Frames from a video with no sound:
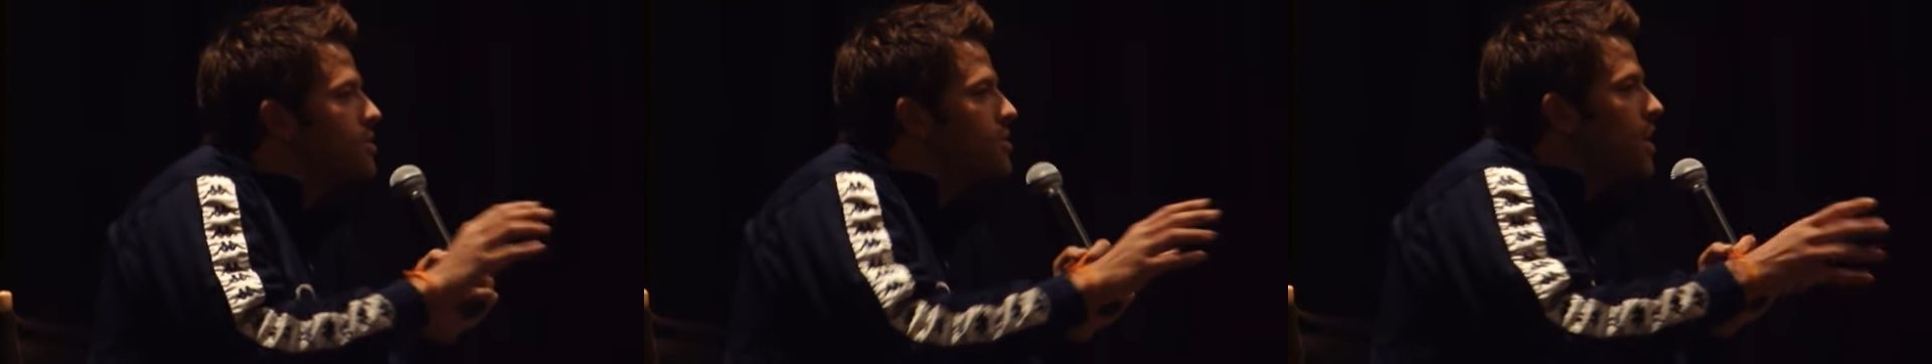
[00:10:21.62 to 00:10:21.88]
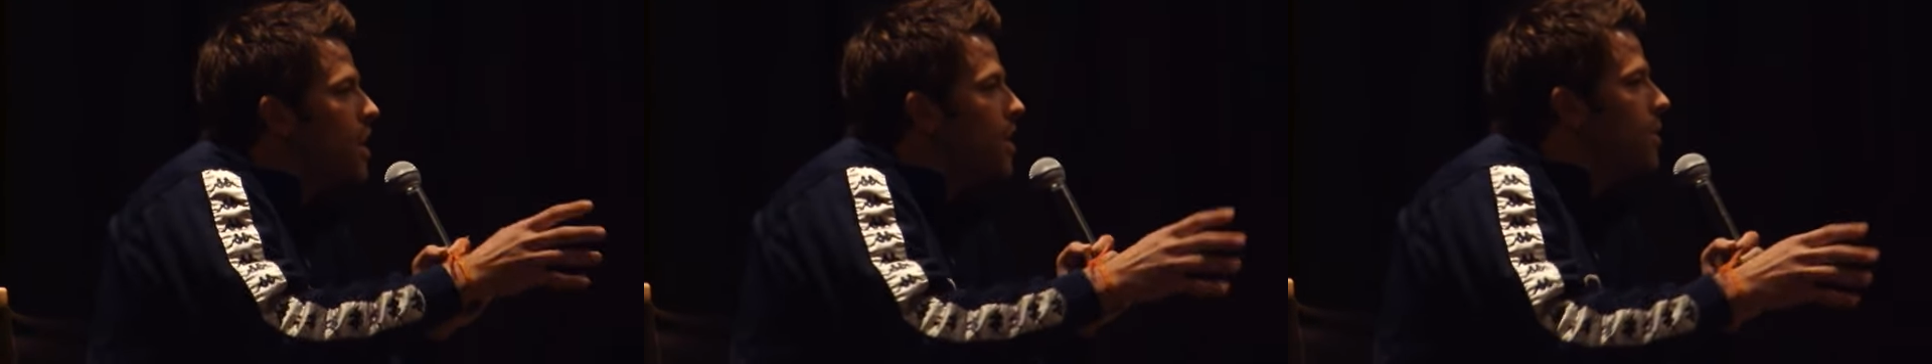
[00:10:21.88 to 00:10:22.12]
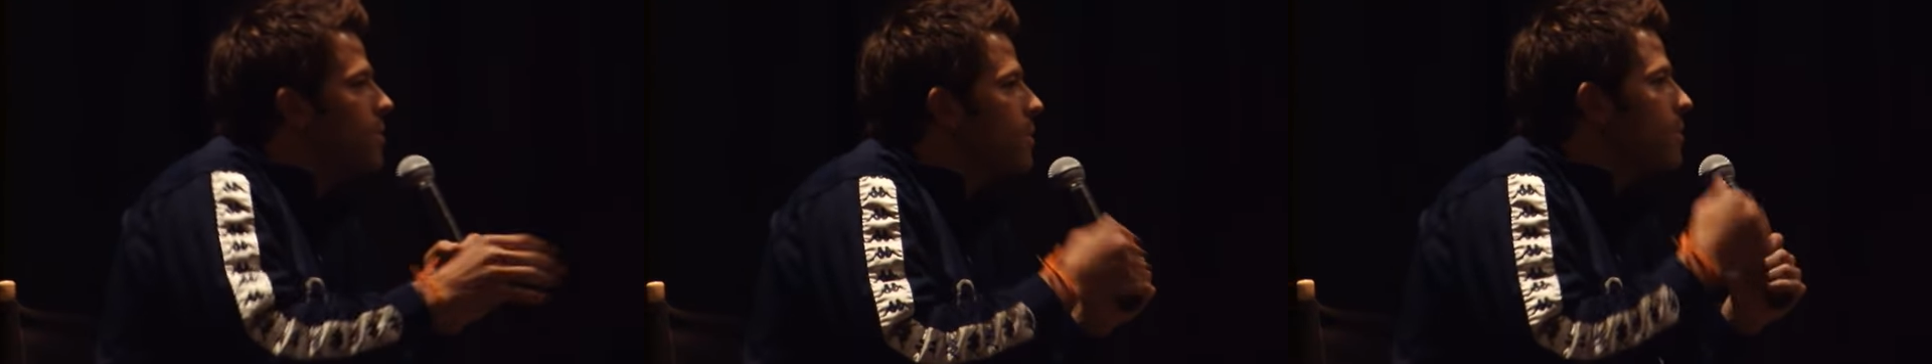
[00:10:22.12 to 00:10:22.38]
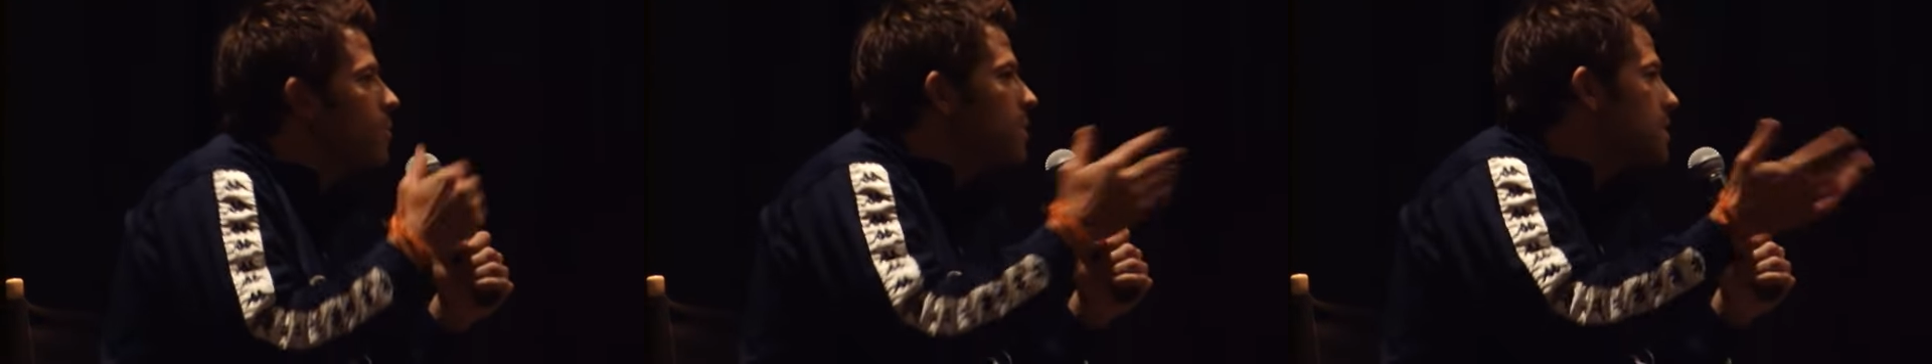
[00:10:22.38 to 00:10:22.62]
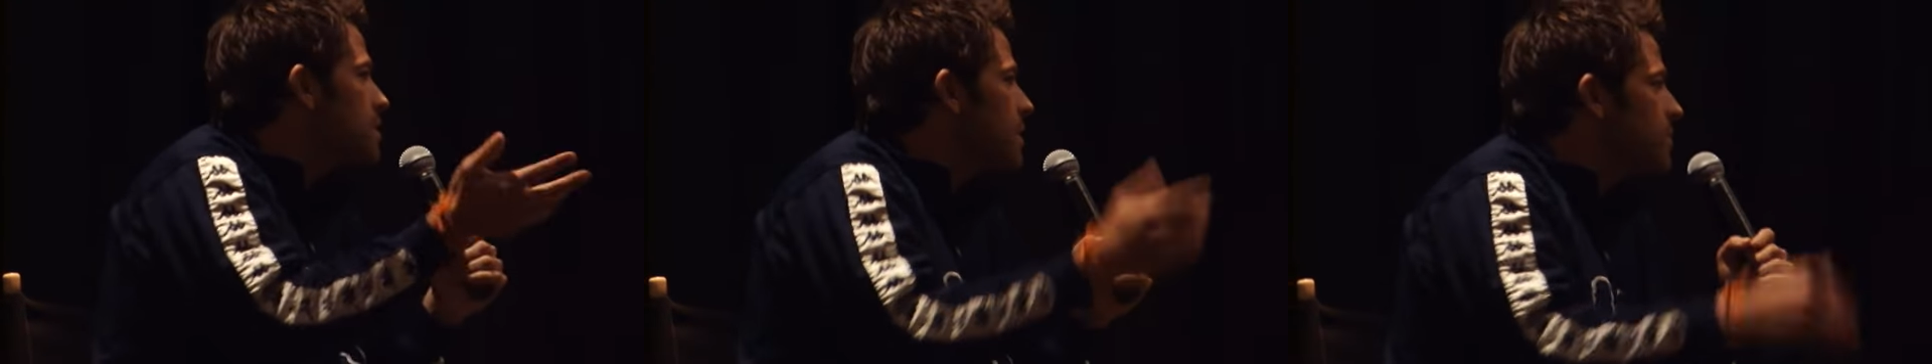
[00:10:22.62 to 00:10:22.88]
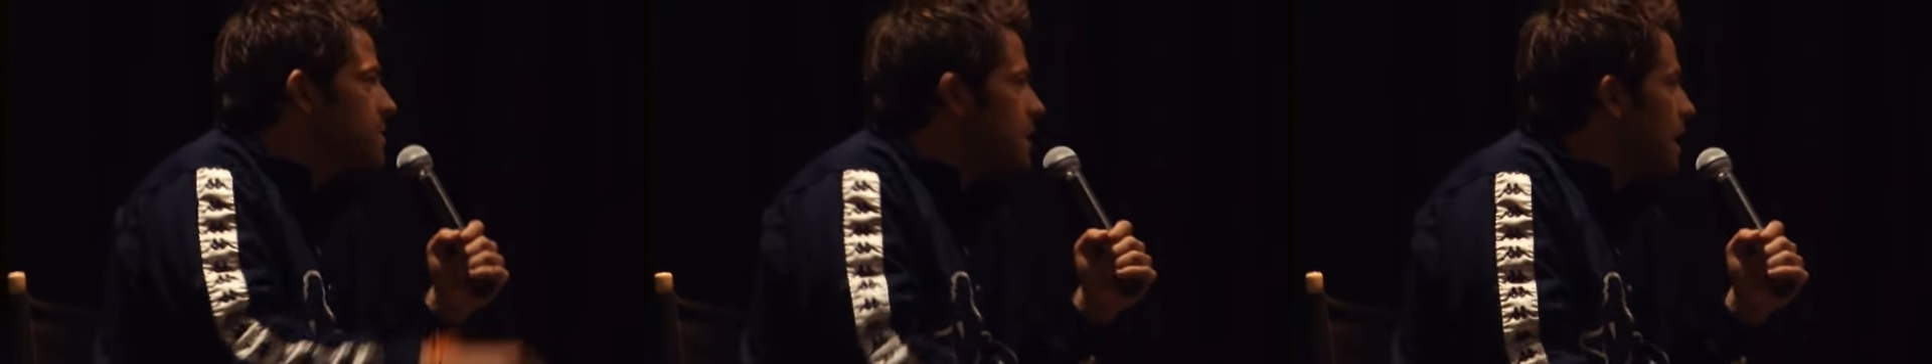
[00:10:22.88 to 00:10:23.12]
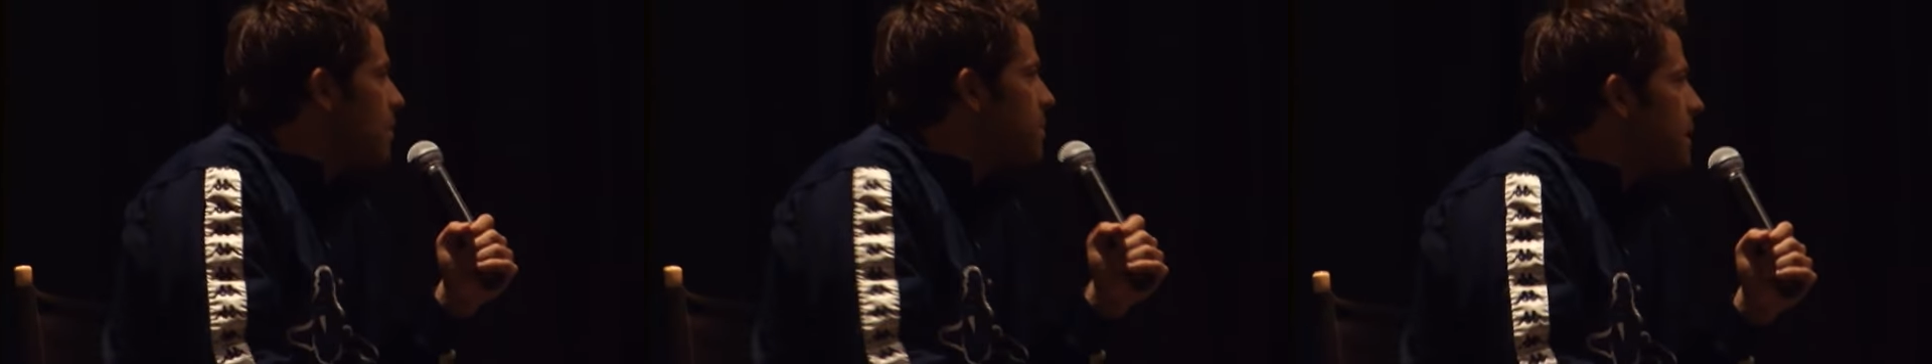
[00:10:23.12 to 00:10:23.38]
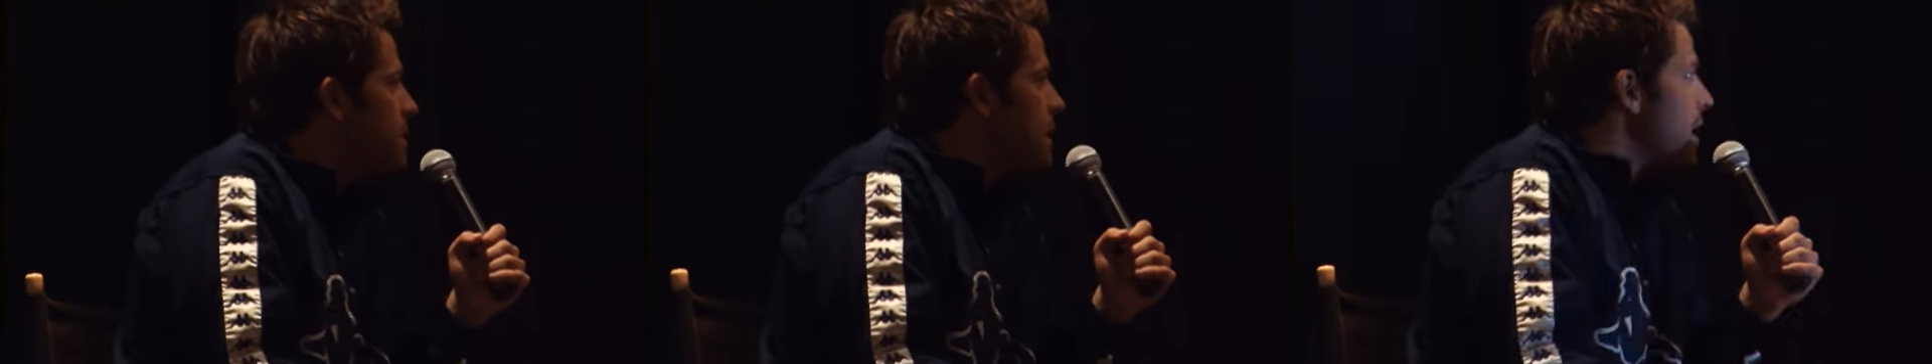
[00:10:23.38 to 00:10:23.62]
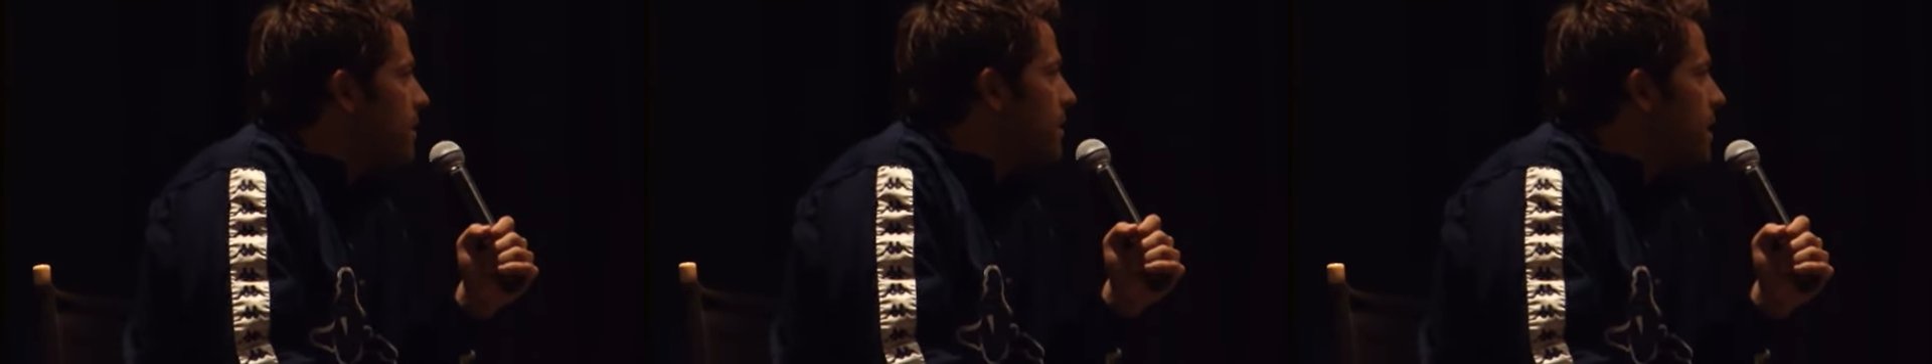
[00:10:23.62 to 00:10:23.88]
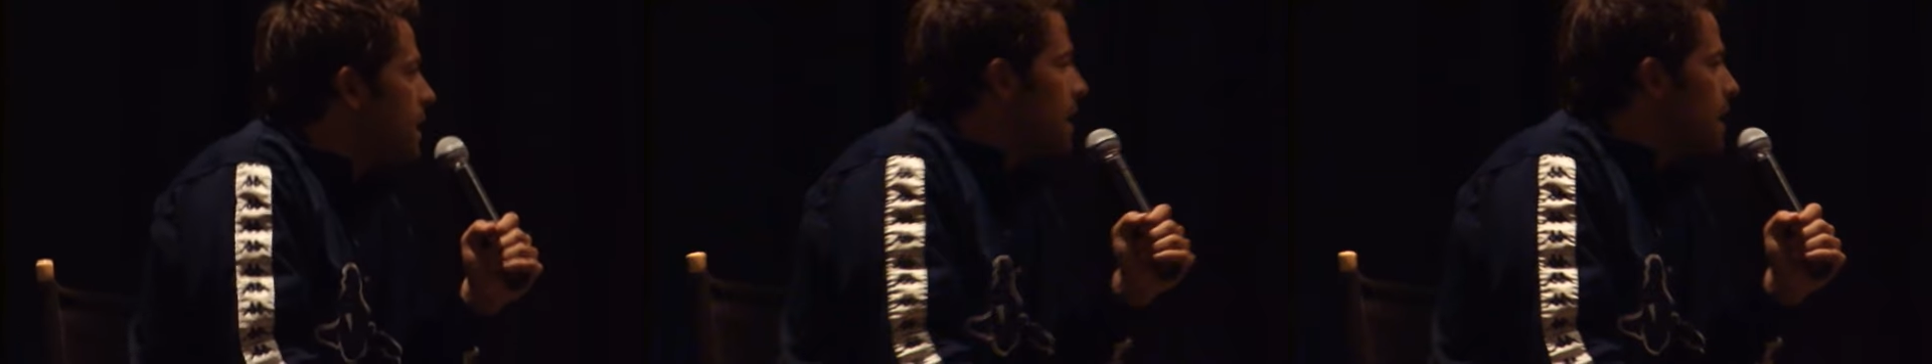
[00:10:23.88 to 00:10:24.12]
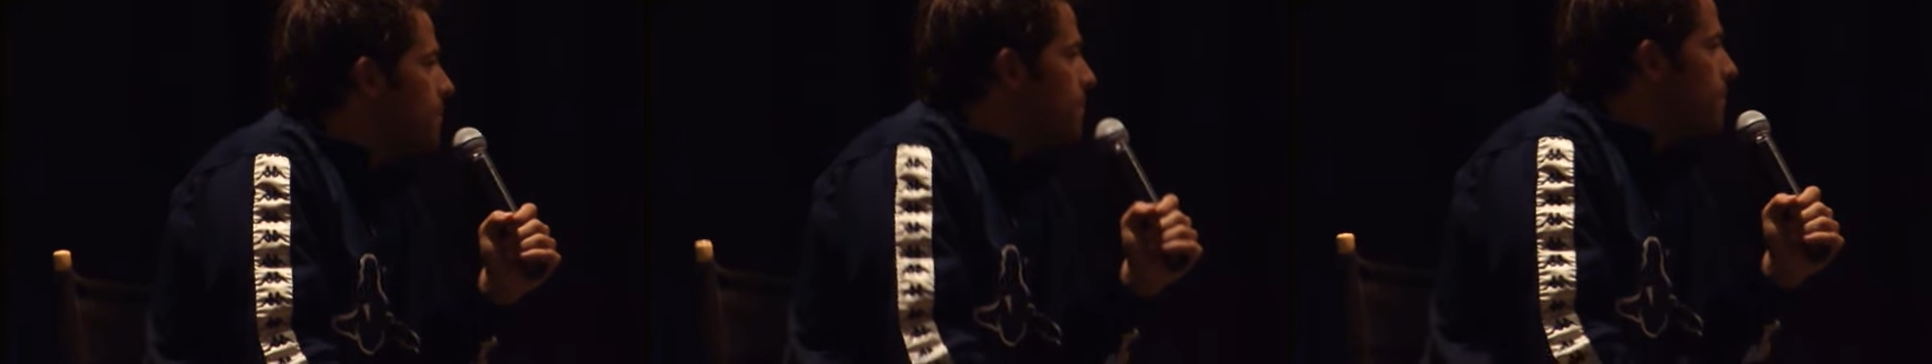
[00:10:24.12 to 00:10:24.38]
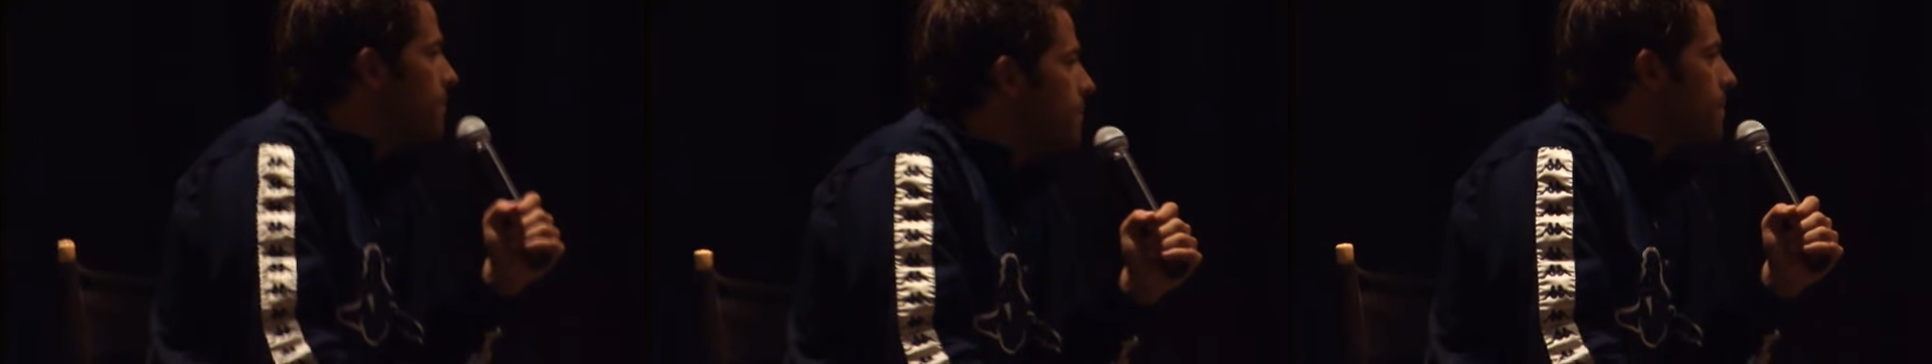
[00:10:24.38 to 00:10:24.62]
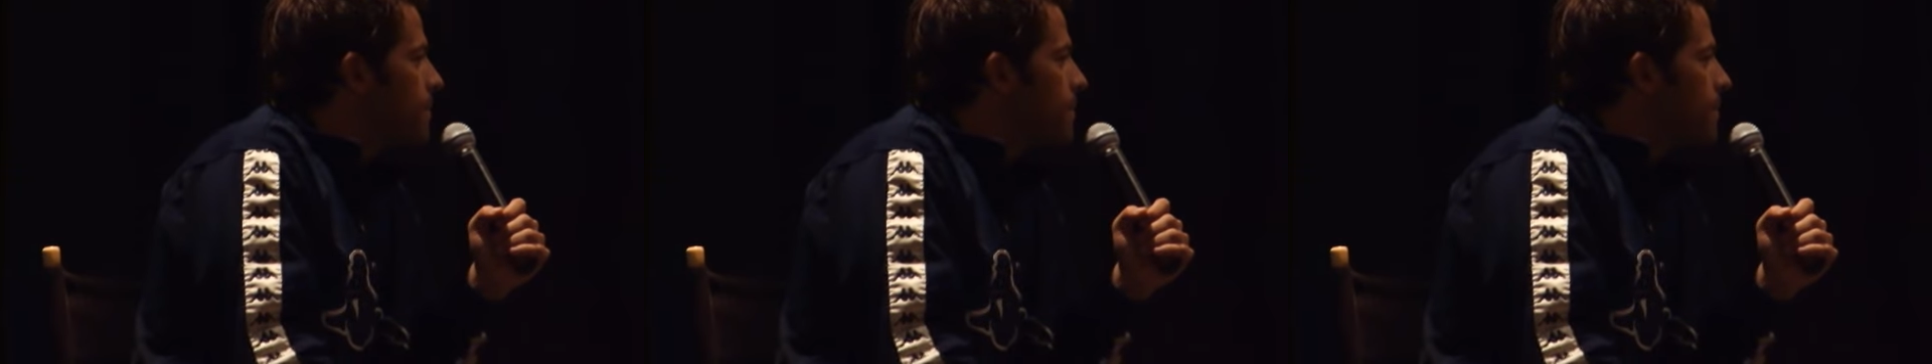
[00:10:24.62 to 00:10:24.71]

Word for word: so we'll just see. We'll see how it plays out. Um,